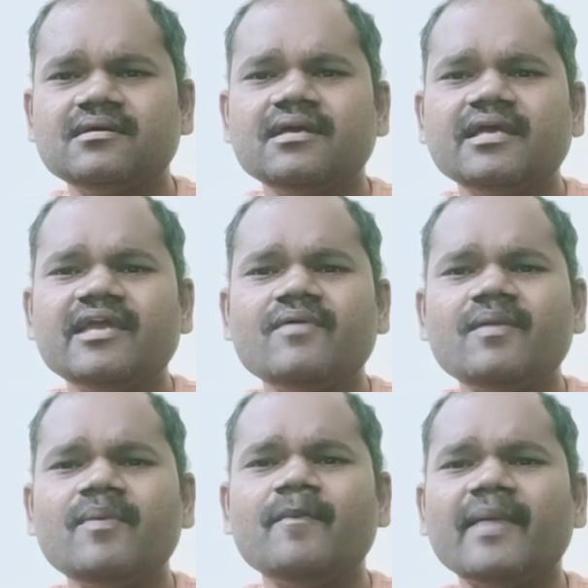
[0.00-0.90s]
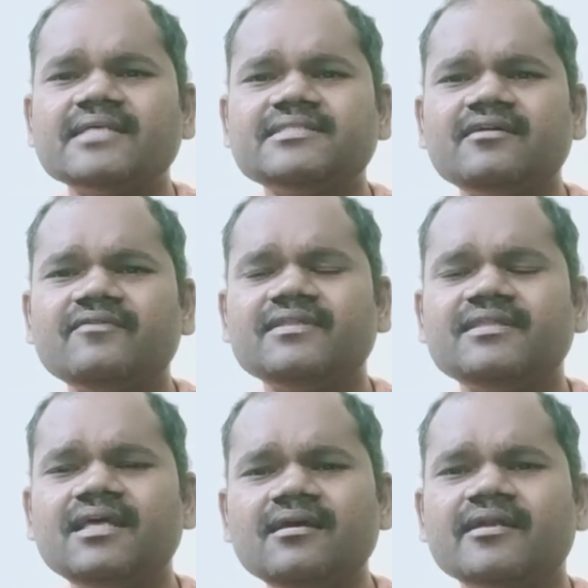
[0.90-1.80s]
he will be matching with
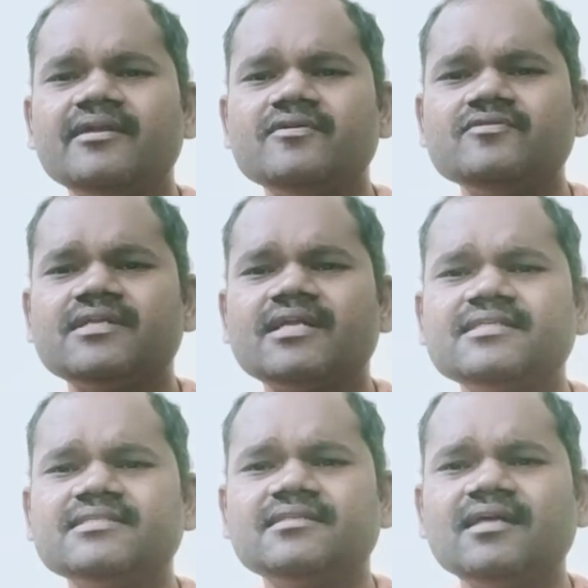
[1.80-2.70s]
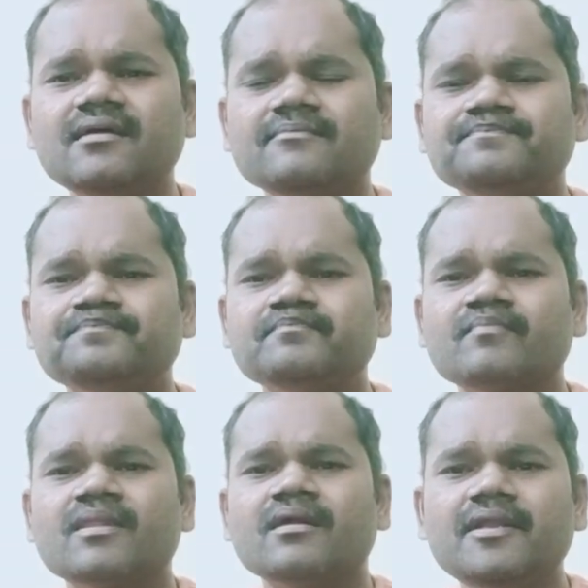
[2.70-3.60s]
the reduced rates in the
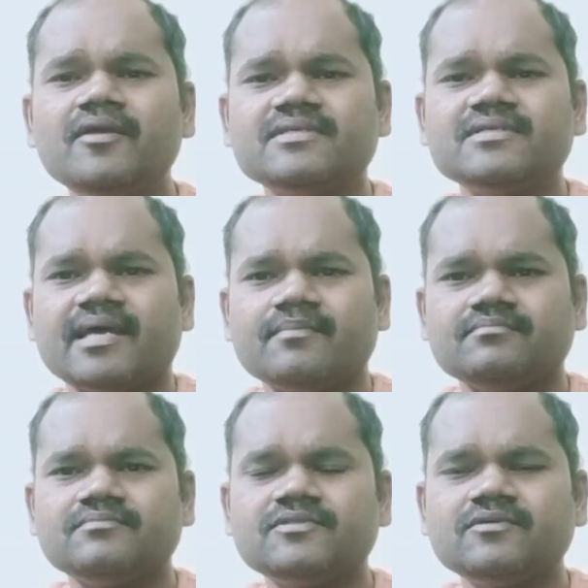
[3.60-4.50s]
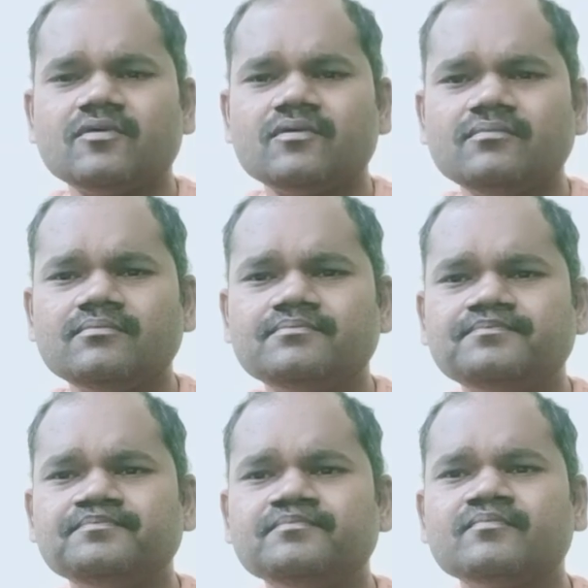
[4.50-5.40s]
new regime. So
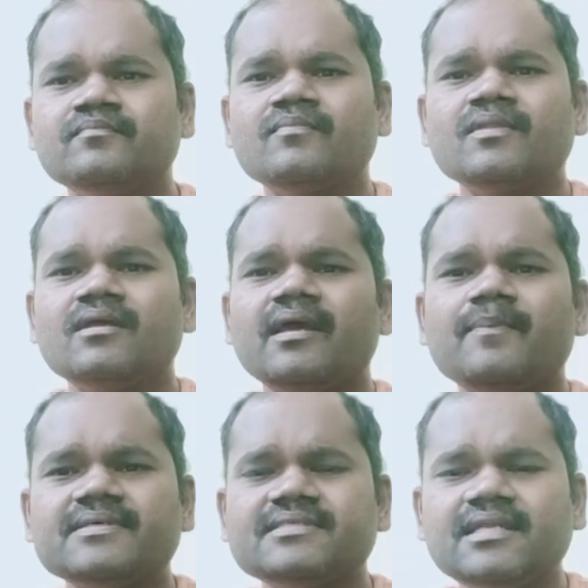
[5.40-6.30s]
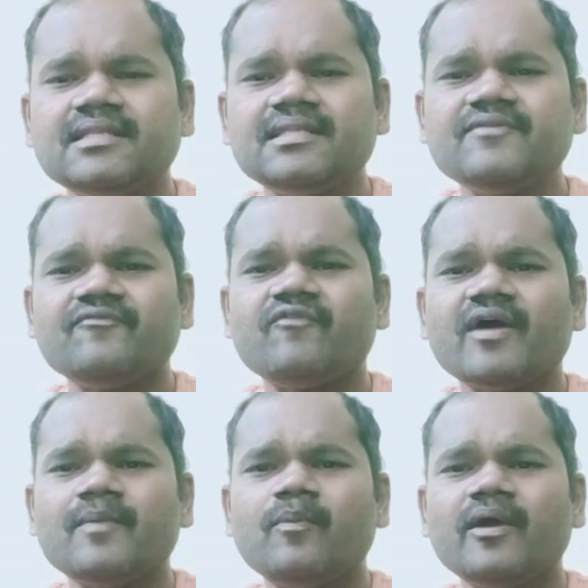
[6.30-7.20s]
a person in the
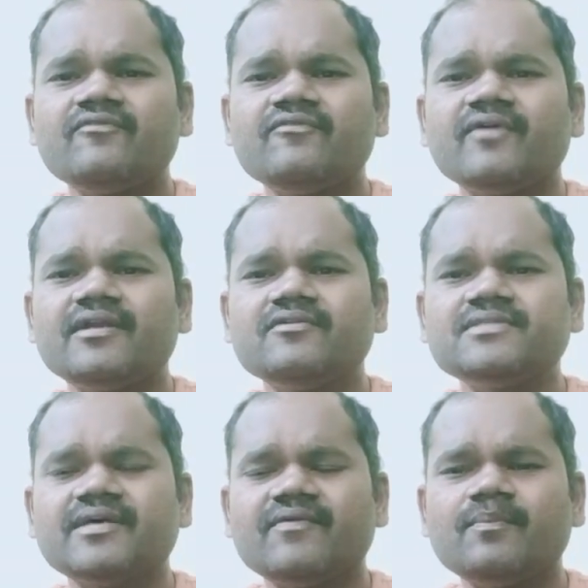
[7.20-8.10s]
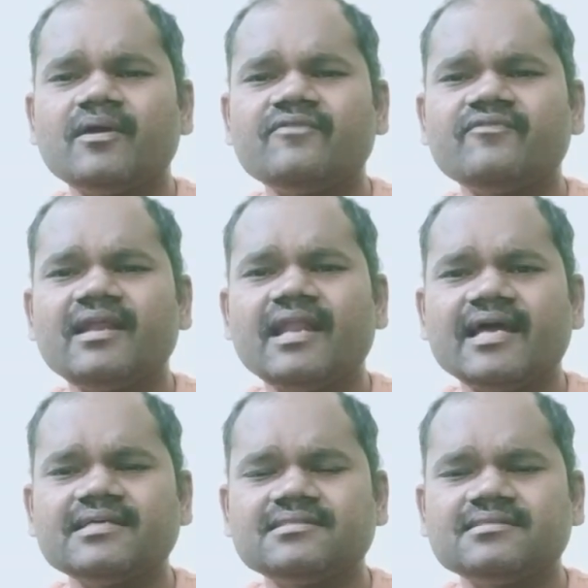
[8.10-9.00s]
5.5 to 7.5
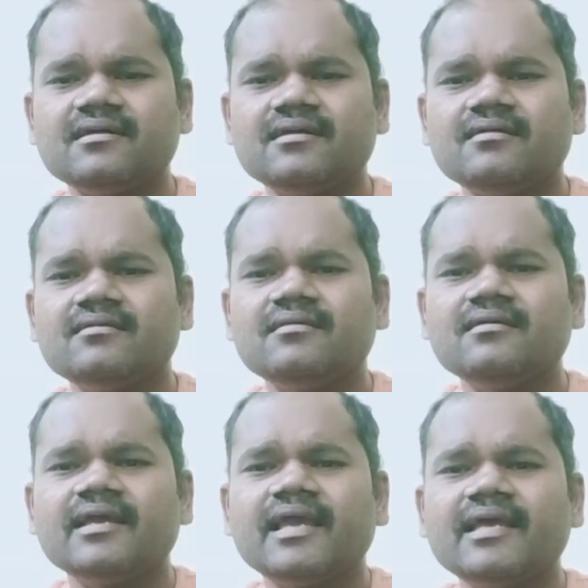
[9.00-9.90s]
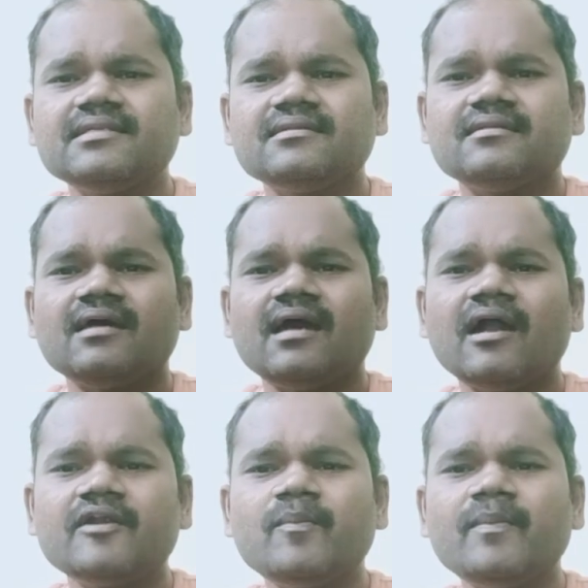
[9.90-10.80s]
lakhs can
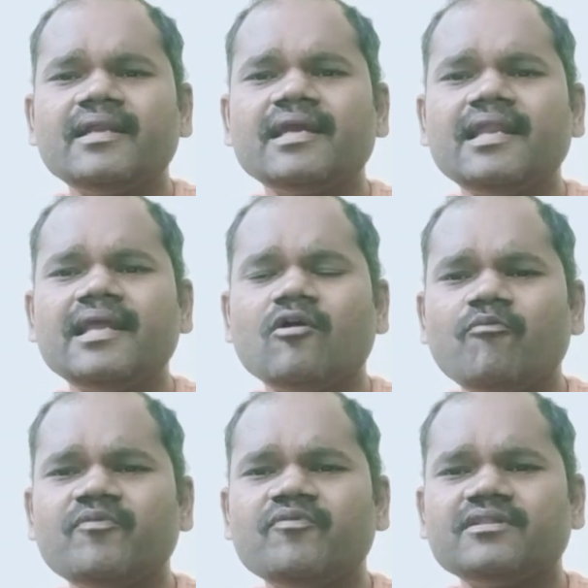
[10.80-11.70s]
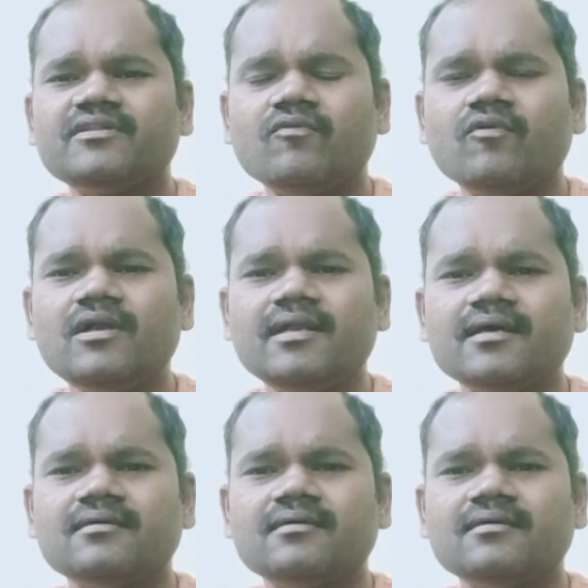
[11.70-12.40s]
automatically opt for the old